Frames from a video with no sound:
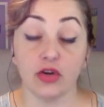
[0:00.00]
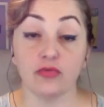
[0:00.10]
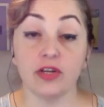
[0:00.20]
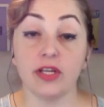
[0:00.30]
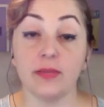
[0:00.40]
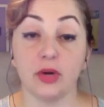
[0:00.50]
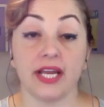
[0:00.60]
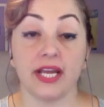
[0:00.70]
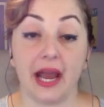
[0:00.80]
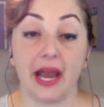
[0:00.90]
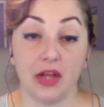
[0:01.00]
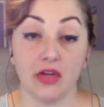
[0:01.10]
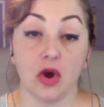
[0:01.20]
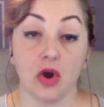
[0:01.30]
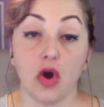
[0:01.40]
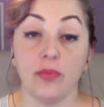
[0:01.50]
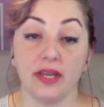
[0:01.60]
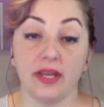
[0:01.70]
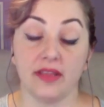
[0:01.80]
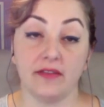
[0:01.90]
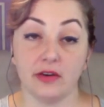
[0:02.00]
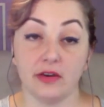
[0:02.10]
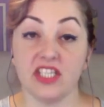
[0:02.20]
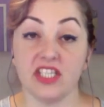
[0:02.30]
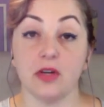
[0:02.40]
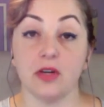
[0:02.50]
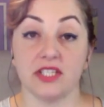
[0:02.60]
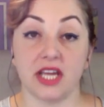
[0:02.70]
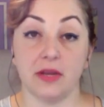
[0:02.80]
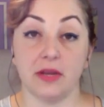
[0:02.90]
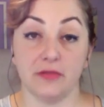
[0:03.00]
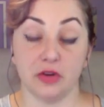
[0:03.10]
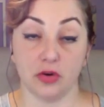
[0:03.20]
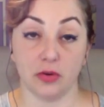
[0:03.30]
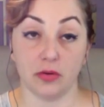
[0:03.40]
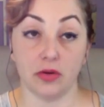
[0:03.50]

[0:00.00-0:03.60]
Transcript: you're really putting it out and you're hoping that a very small segment of your